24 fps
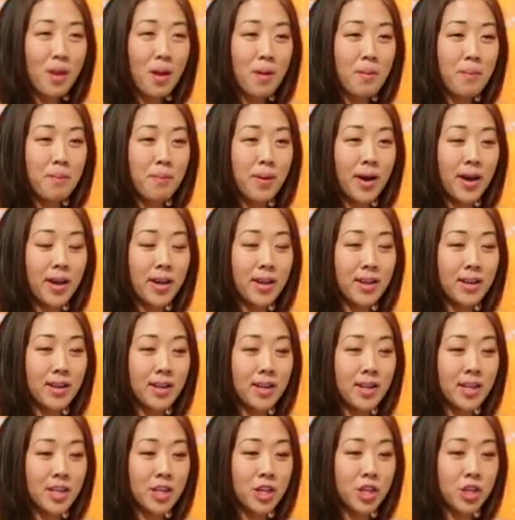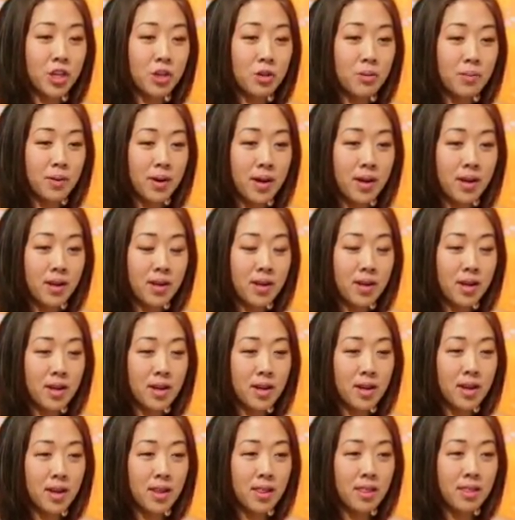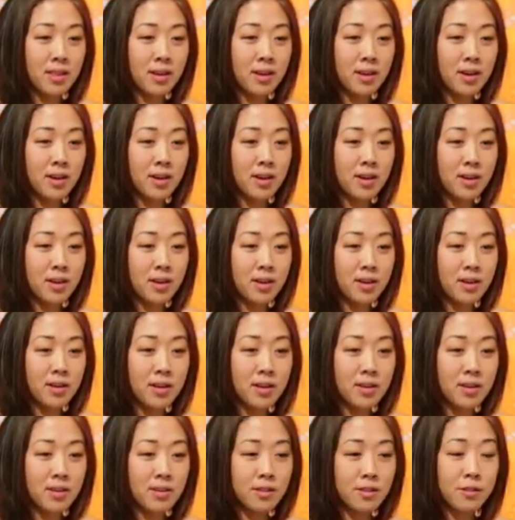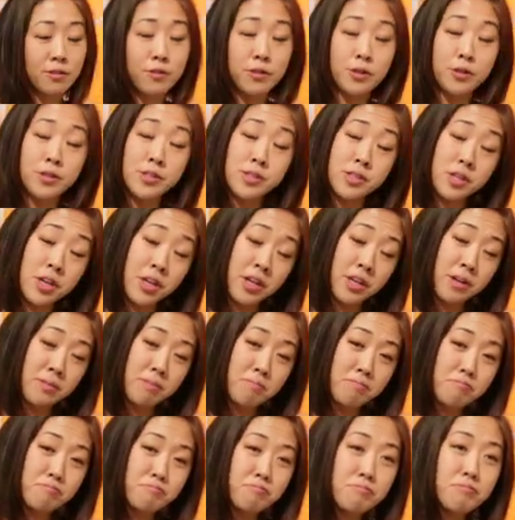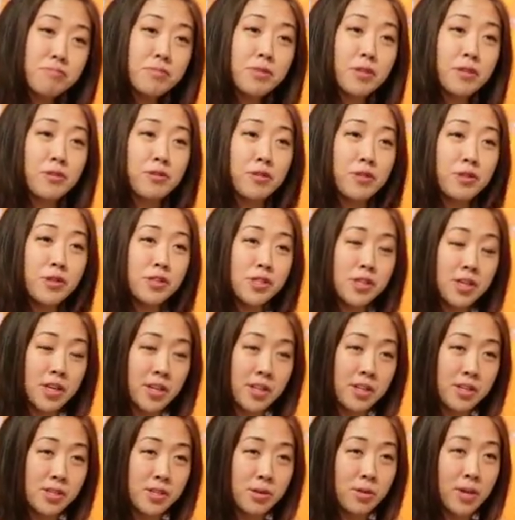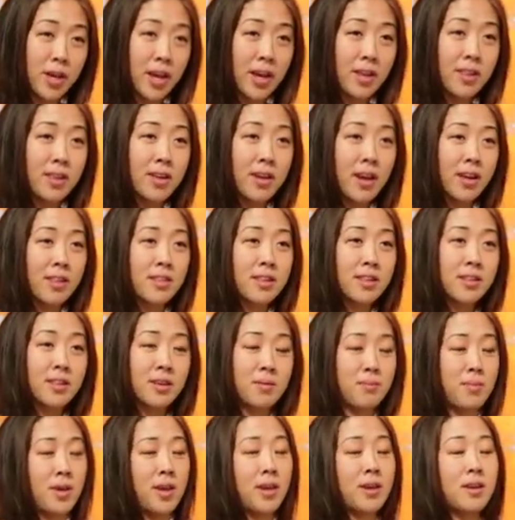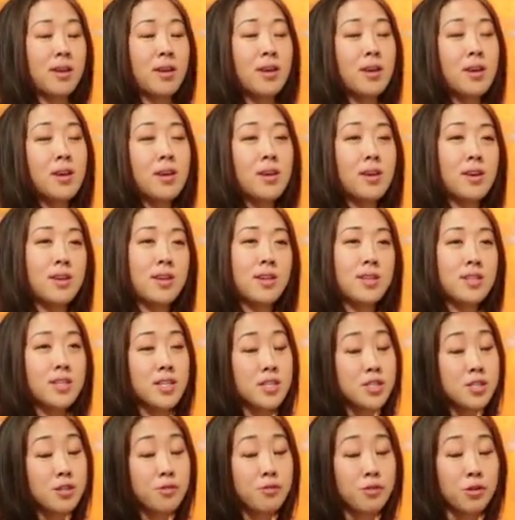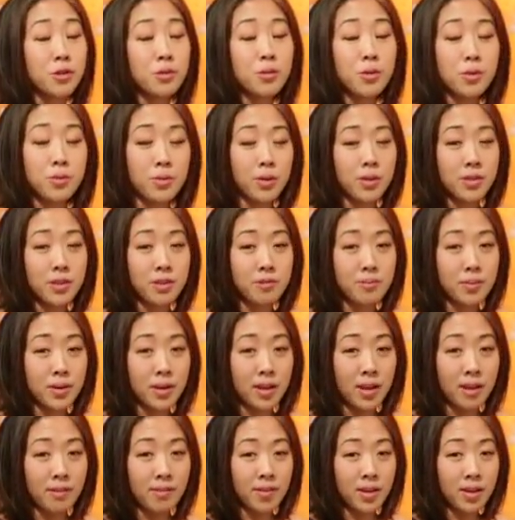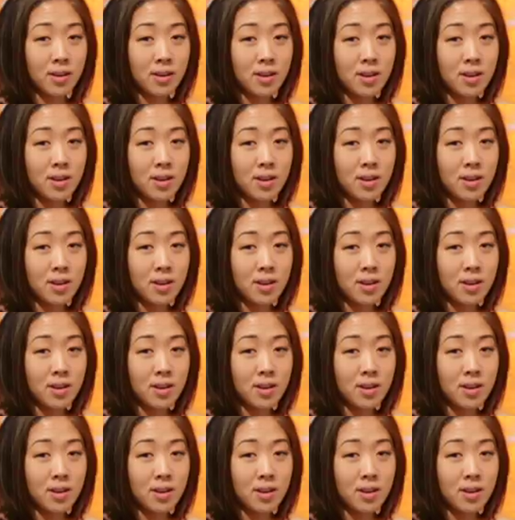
But in Cuba, the food is good. The food is good. It's okay. I think they make tasty food with what they've been given.